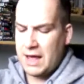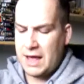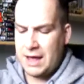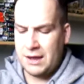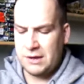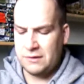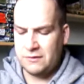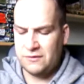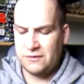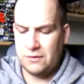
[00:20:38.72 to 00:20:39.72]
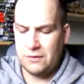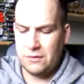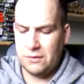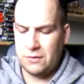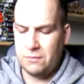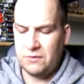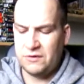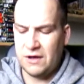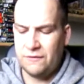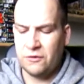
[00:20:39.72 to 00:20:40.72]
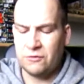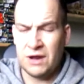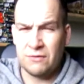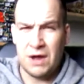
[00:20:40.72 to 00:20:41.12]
And myself and Greg